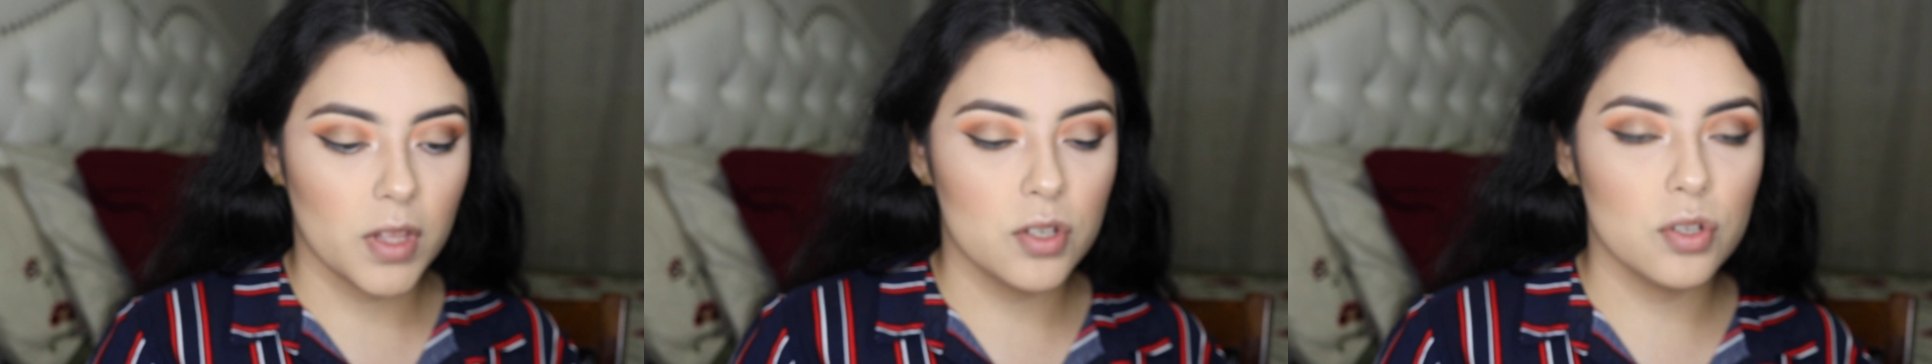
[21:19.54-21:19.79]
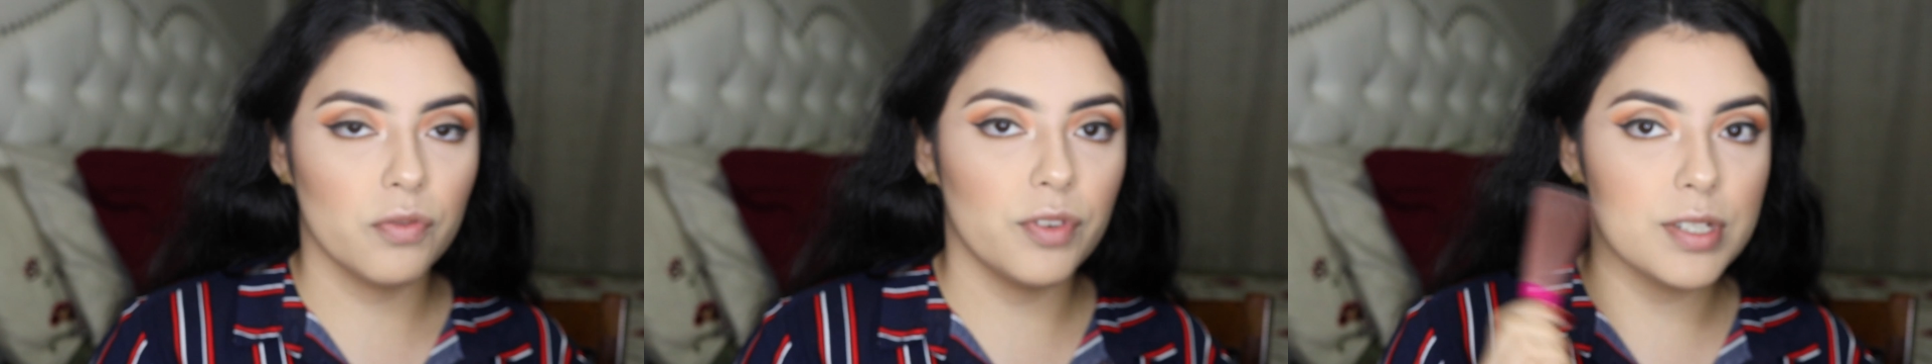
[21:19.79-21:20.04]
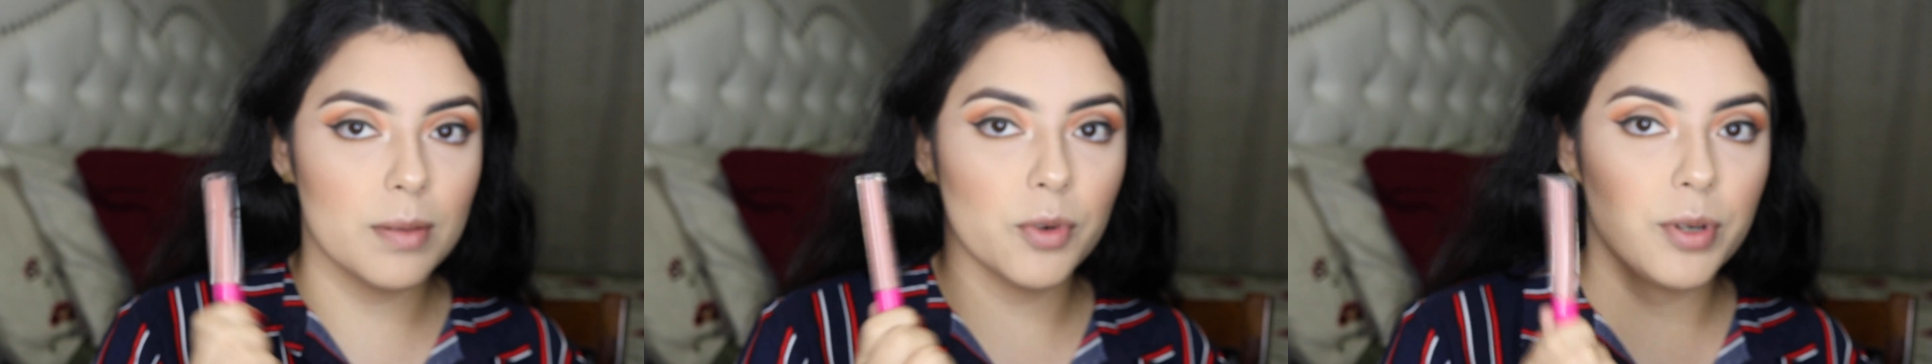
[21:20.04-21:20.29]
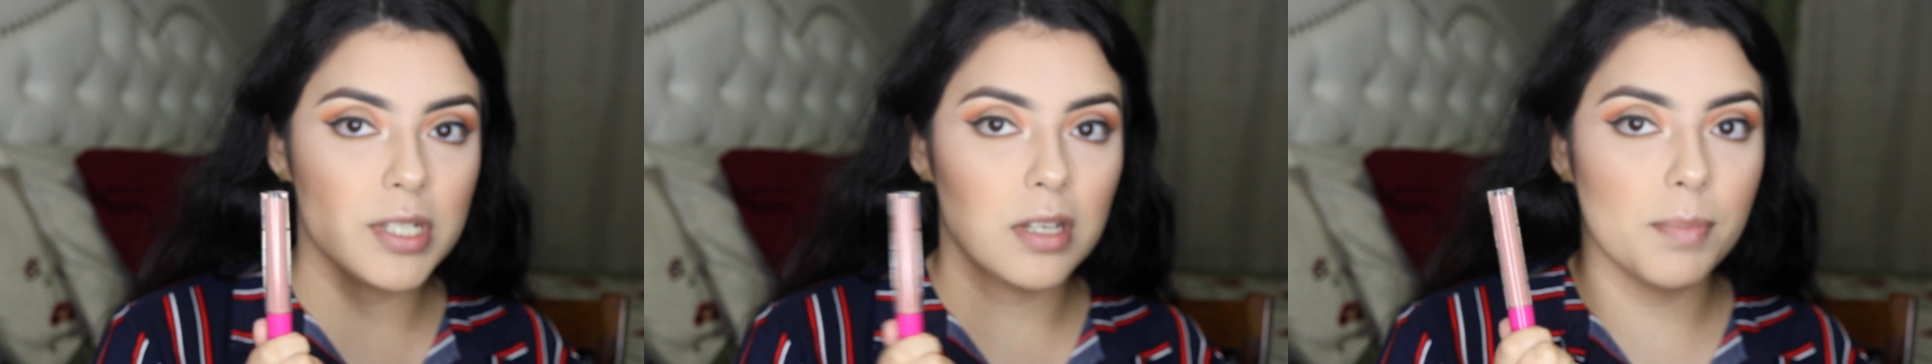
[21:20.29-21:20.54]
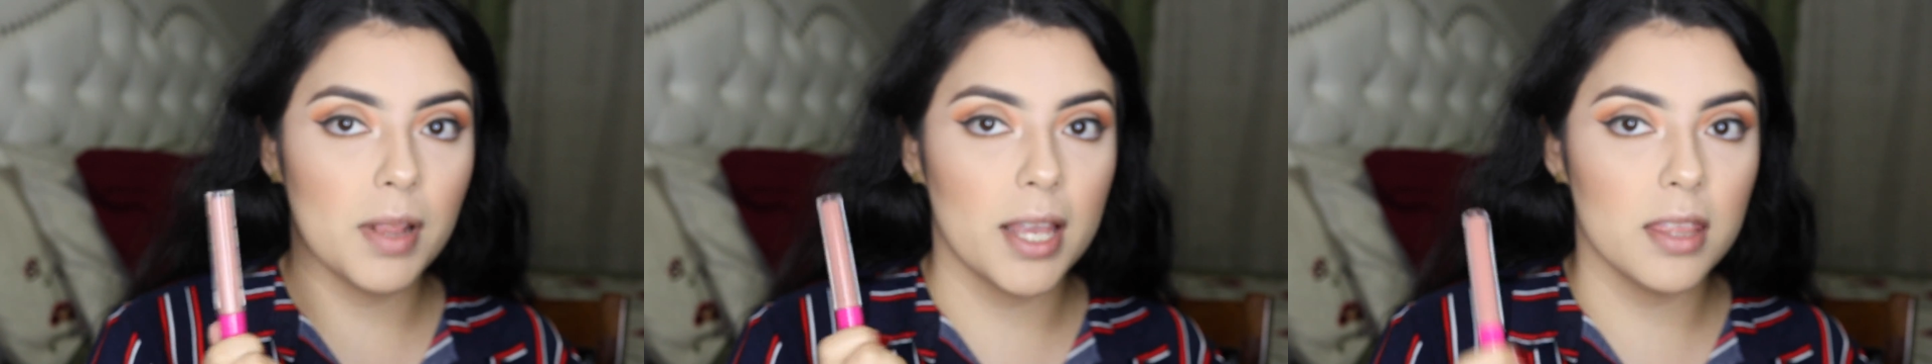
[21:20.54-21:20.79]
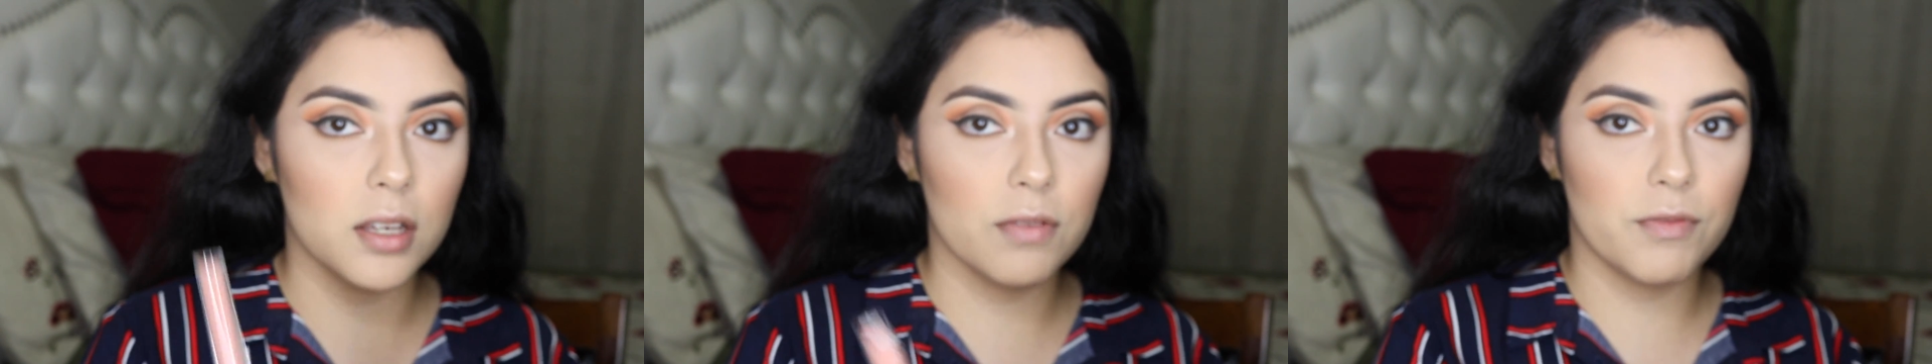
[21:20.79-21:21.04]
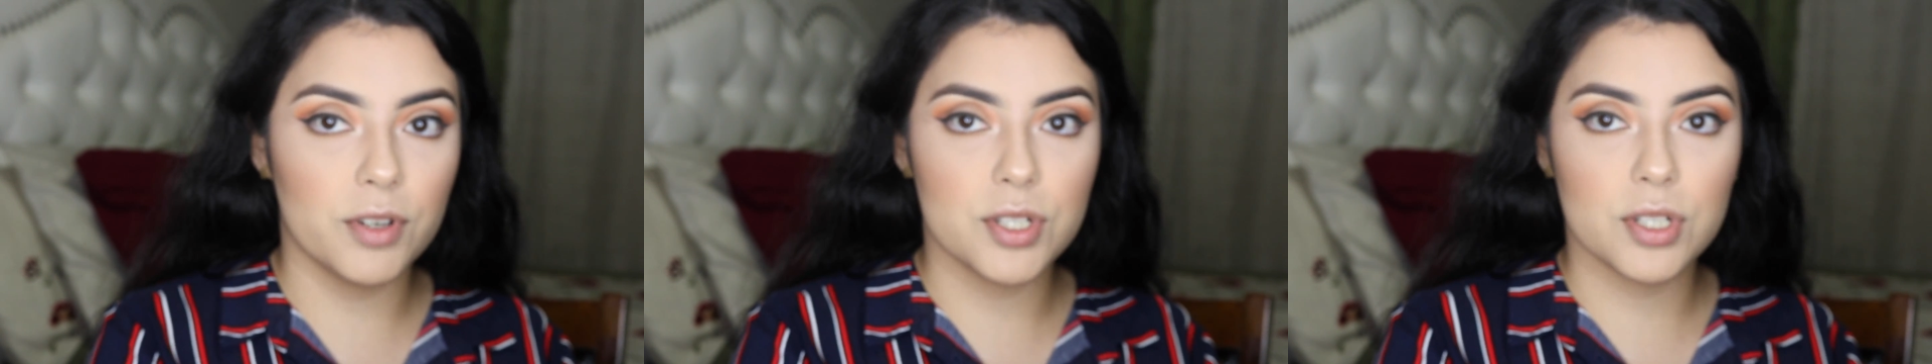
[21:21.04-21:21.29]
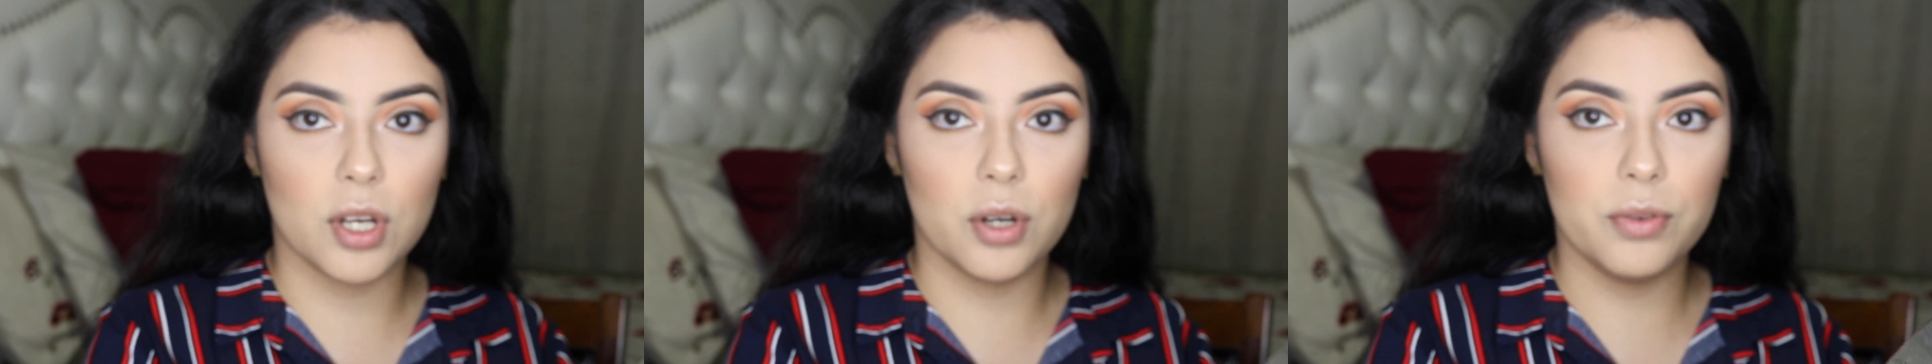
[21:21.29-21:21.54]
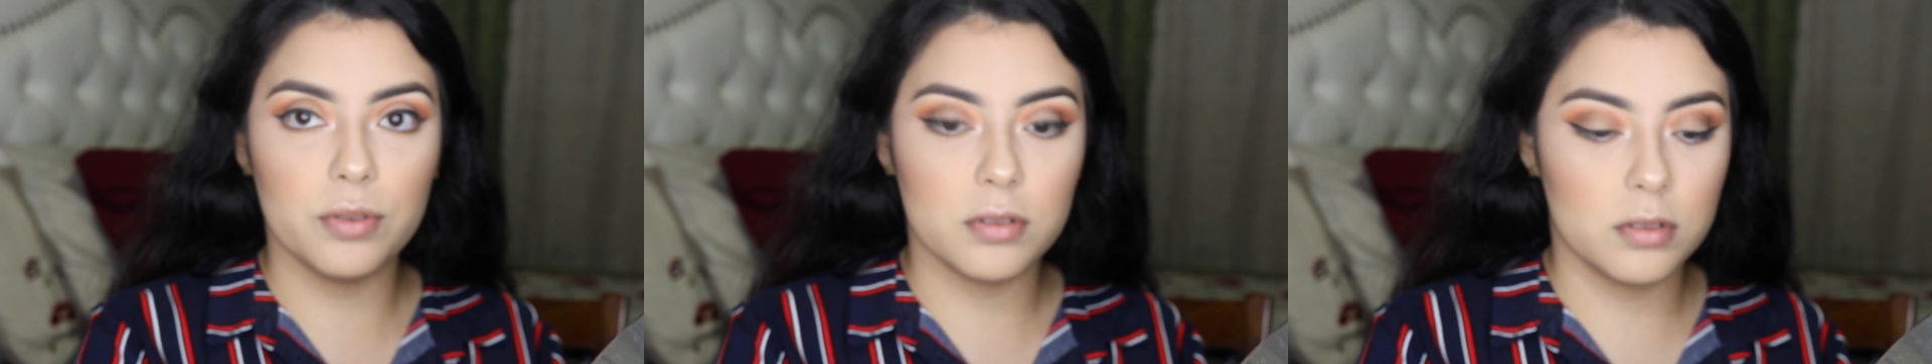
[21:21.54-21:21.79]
So first I'm going to apply the first coat.